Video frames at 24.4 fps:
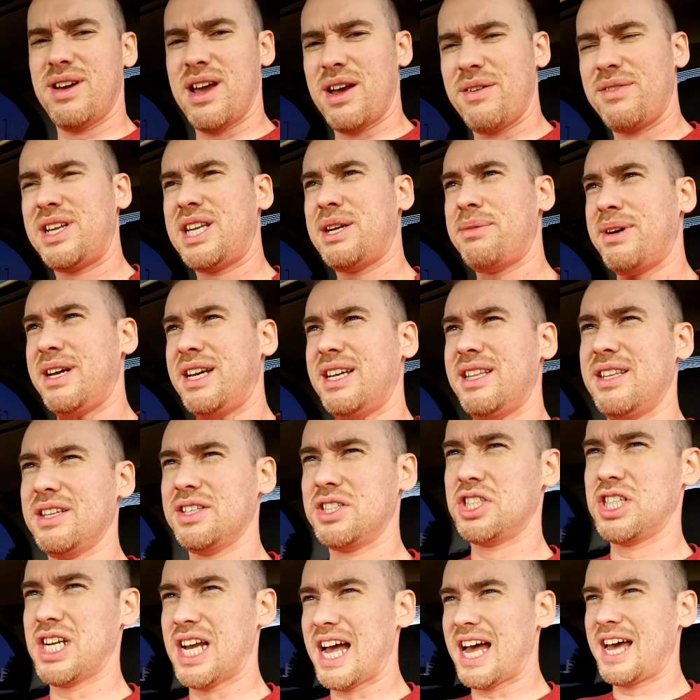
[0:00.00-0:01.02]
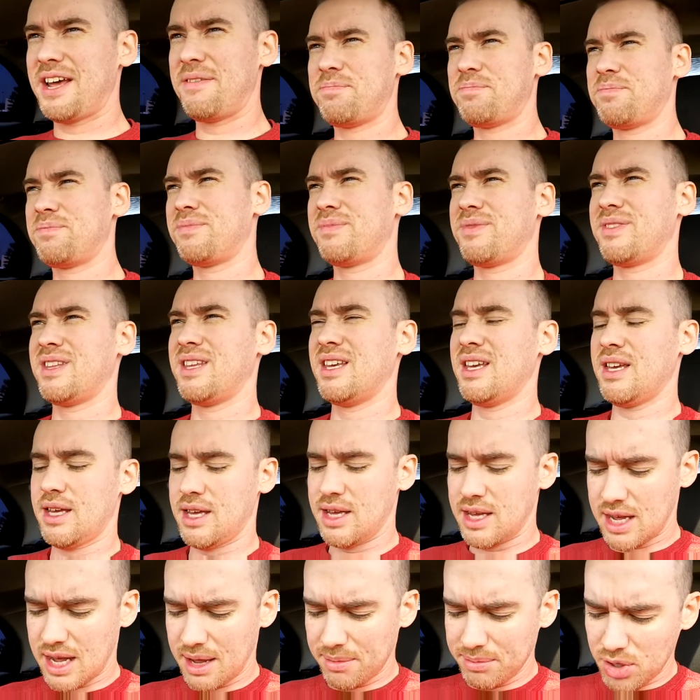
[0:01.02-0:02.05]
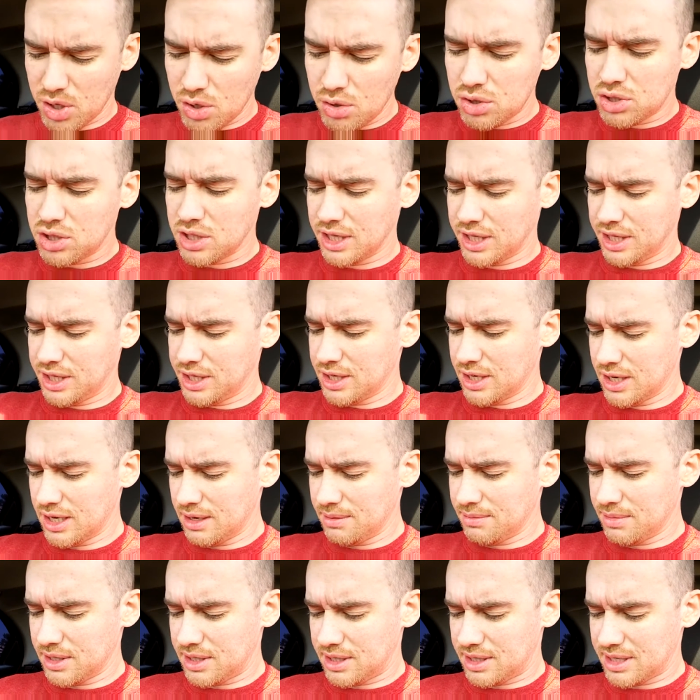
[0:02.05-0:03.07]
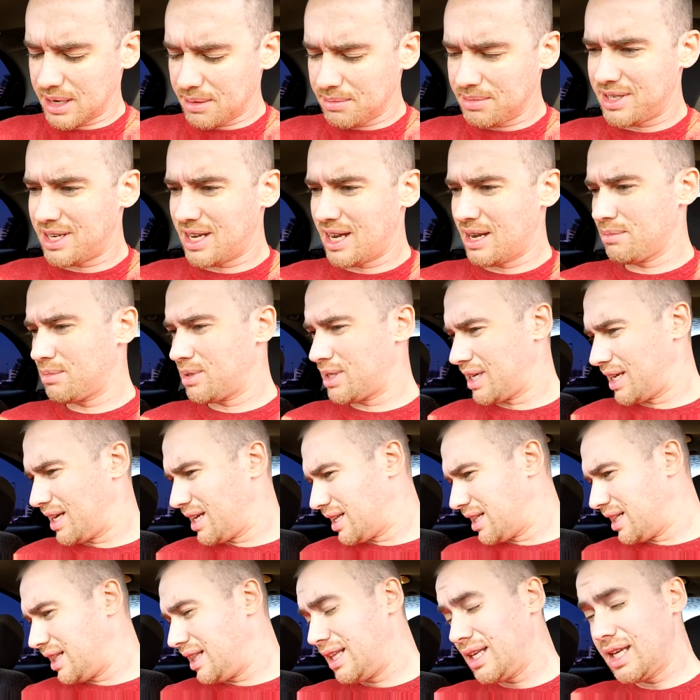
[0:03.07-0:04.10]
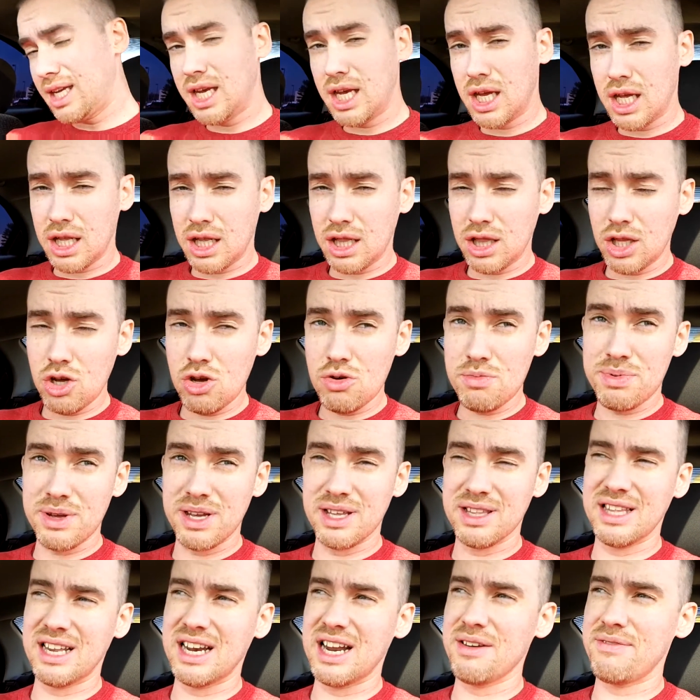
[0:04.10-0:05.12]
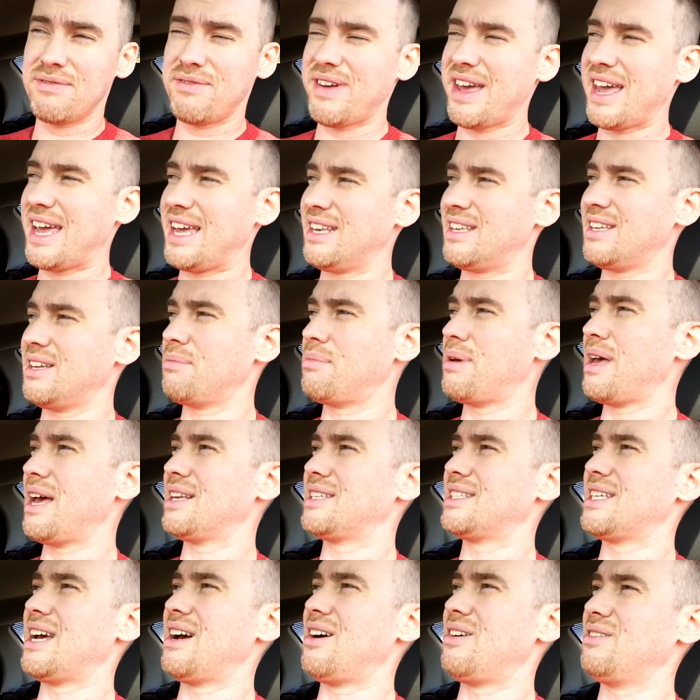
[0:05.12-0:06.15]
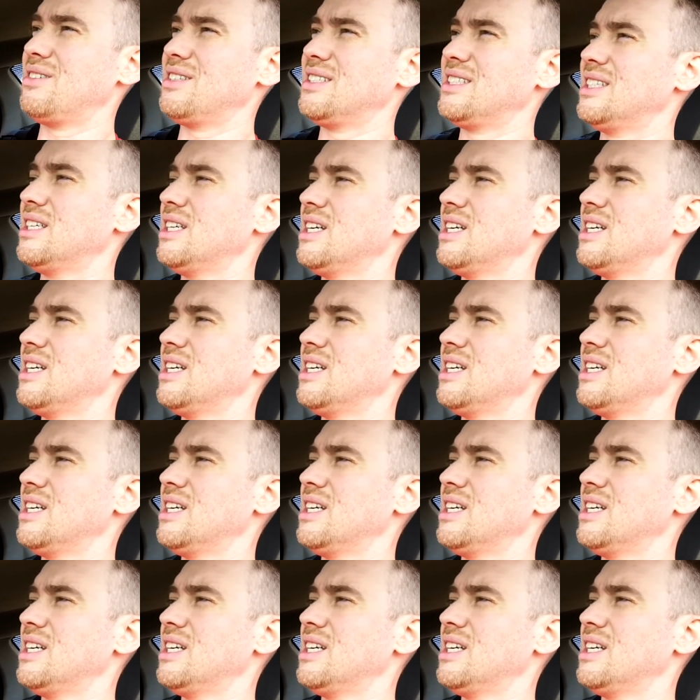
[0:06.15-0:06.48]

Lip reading: Every time I get this shot, I'm usually good, but sometimes I get a little loopy and then I faint. I pass out.